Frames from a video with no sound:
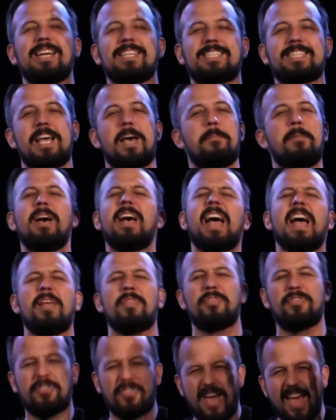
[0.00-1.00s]
praise him
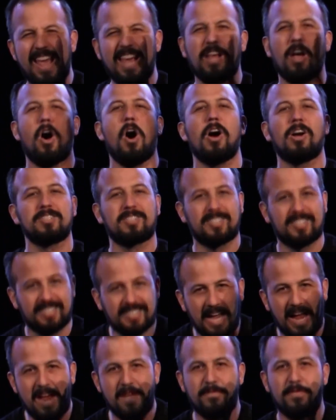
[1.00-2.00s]
and thank our
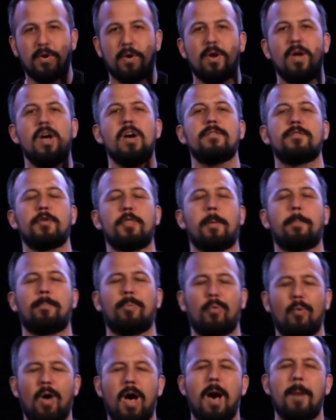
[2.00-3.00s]
Savior for
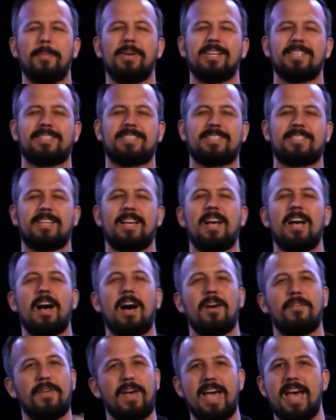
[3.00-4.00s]
the promise
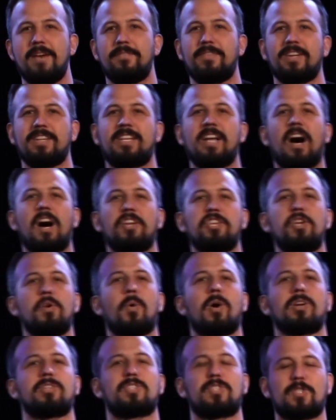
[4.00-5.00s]
of heaven?
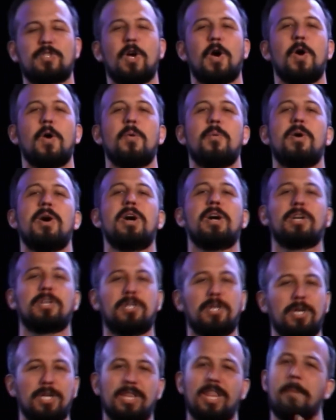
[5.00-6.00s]
God, you are so
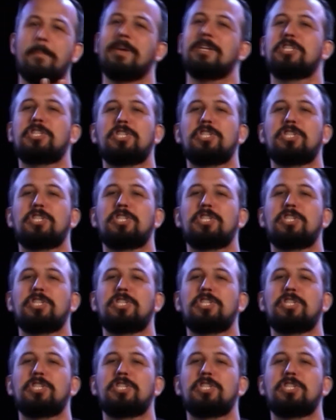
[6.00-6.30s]
good.